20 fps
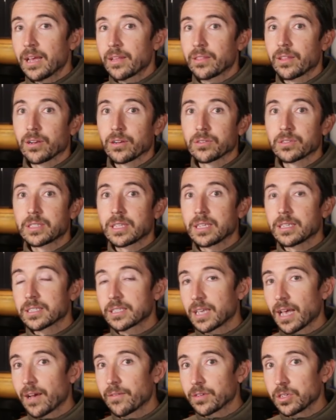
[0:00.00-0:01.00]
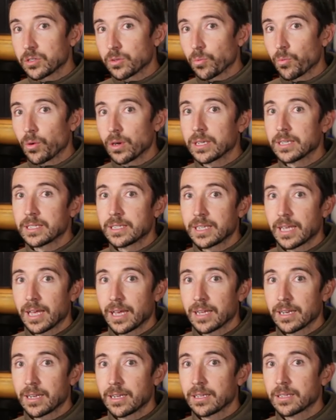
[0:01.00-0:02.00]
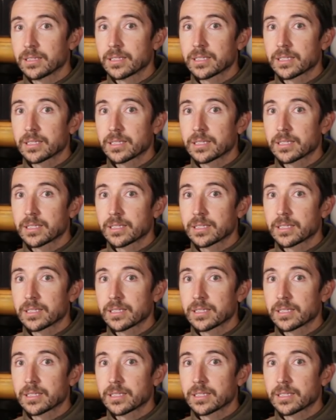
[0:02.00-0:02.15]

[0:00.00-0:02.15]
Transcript: There's the Savage one ten